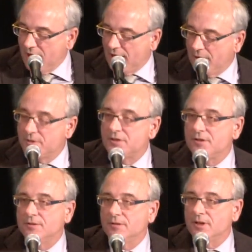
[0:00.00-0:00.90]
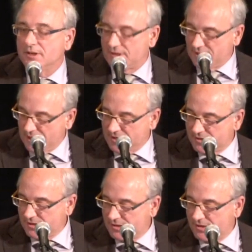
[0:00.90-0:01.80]
how would you
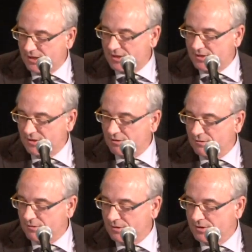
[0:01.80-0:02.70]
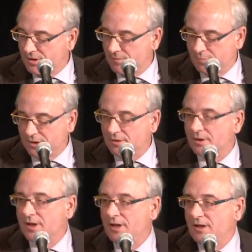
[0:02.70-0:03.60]
assess a six year old's
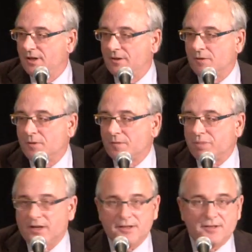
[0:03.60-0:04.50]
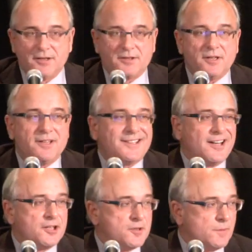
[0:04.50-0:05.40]
ability in the workplace? It's
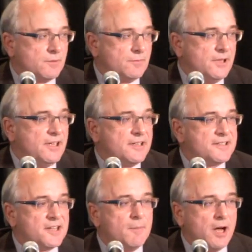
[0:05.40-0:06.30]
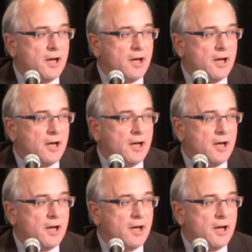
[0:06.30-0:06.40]
unintelligible. We needed some